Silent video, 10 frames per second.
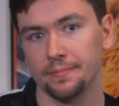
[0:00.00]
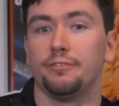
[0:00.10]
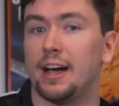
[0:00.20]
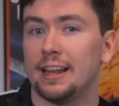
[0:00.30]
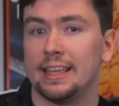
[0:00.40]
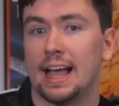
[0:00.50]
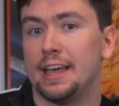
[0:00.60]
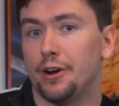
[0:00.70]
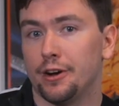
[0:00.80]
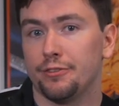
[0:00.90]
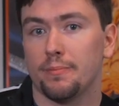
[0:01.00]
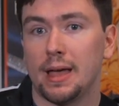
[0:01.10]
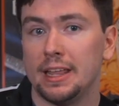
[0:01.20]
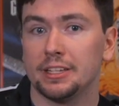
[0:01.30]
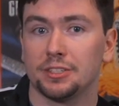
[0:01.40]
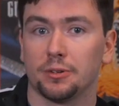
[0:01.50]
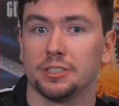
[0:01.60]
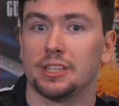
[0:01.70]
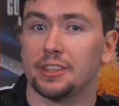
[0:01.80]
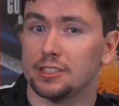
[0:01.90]
Finally, I had heard from many a source
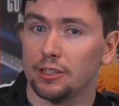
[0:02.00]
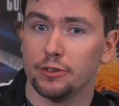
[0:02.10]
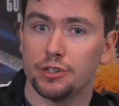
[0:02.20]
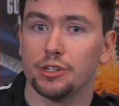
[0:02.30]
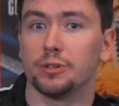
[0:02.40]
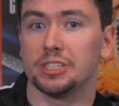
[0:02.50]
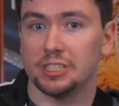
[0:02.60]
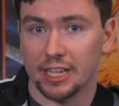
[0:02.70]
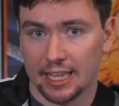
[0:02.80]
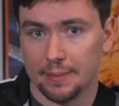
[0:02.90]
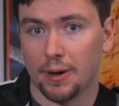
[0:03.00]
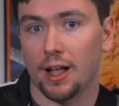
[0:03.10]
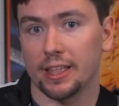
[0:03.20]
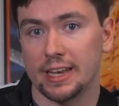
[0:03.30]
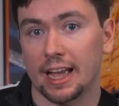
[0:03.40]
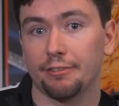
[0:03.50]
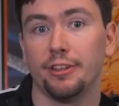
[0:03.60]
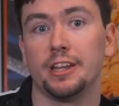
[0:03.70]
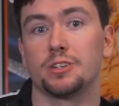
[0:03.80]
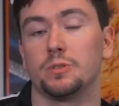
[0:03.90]
that the solution to a sticky poly neck
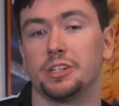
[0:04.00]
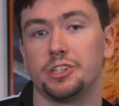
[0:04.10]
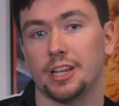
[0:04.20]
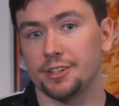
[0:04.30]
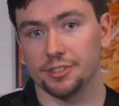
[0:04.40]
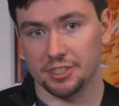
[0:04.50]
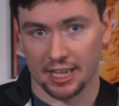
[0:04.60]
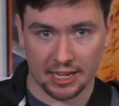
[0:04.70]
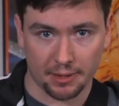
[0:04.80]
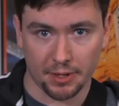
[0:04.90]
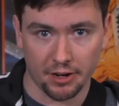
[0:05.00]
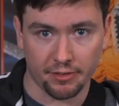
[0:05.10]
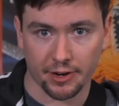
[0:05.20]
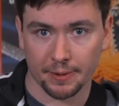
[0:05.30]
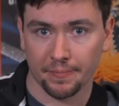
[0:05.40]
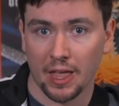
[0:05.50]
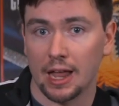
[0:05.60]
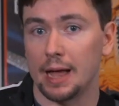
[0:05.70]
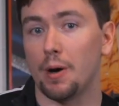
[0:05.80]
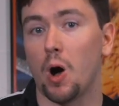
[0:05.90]
finish was a gentle sanding maneuver.
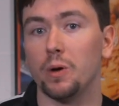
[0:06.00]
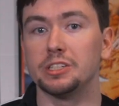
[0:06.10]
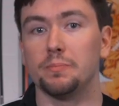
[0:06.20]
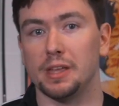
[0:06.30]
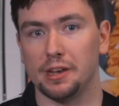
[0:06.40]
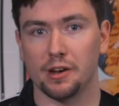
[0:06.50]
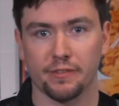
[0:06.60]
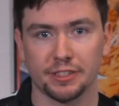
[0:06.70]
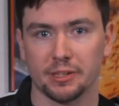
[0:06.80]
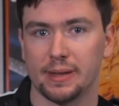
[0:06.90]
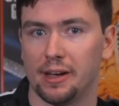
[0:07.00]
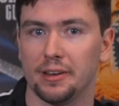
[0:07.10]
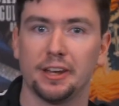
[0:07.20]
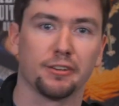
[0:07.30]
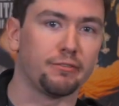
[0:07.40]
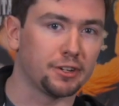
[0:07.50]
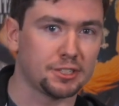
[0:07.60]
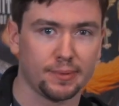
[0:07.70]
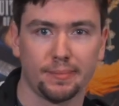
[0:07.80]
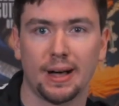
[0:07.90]
I'm always a bit nervous about
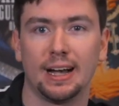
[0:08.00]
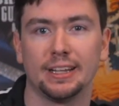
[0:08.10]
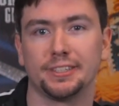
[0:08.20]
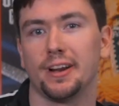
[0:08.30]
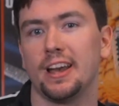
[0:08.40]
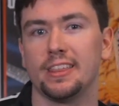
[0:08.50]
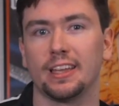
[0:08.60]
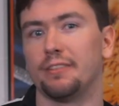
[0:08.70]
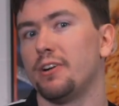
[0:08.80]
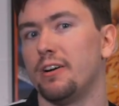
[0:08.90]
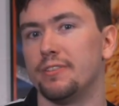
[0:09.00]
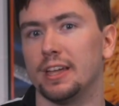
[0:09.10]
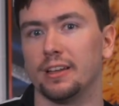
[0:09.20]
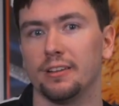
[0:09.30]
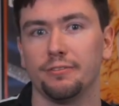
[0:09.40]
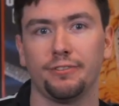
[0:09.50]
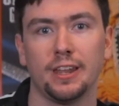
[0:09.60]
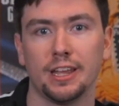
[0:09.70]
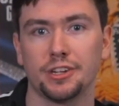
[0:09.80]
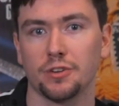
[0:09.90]
irreversible mods or anything involving
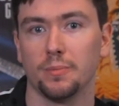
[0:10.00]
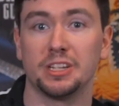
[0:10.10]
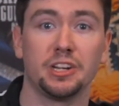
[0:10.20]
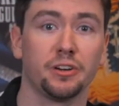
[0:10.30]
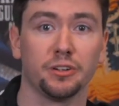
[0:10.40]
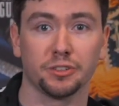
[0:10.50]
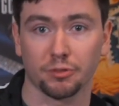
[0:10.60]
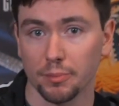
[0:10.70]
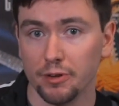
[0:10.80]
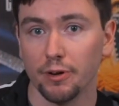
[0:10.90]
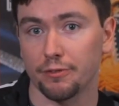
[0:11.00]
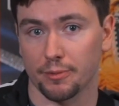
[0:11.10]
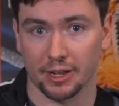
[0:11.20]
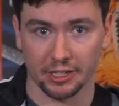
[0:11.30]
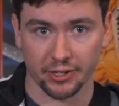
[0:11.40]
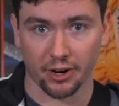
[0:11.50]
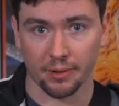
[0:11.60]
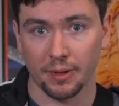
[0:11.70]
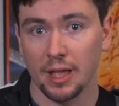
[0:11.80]
finish or materials removal from a guitar,